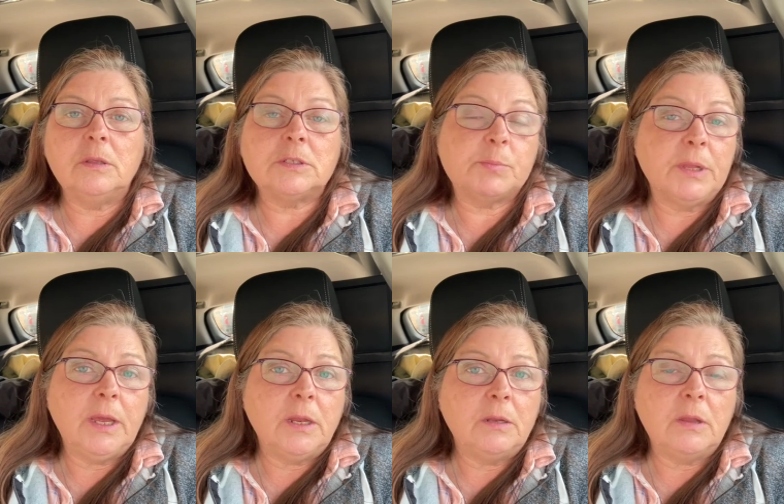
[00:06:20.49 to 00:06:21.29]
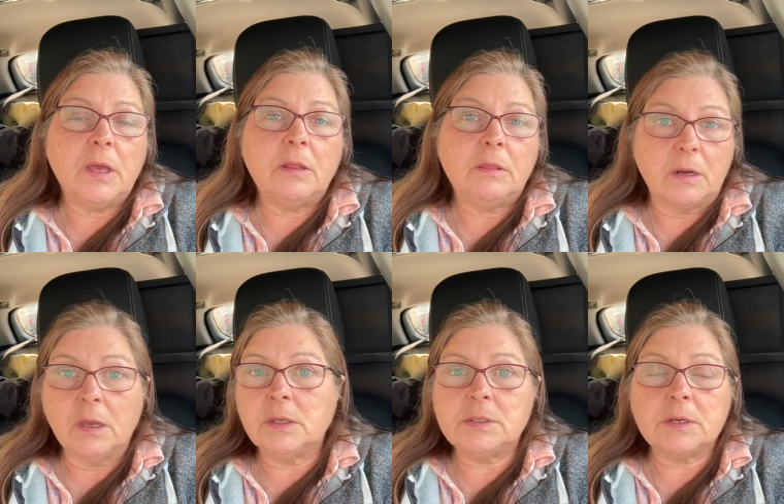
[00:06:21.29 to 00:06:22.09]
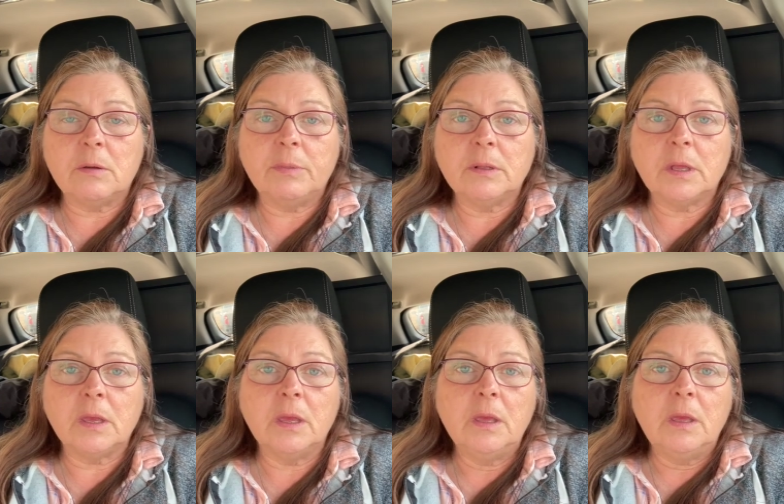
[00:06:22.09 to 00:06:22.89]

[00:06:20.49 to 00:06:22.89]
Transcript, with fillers: it's plated and then I can start building.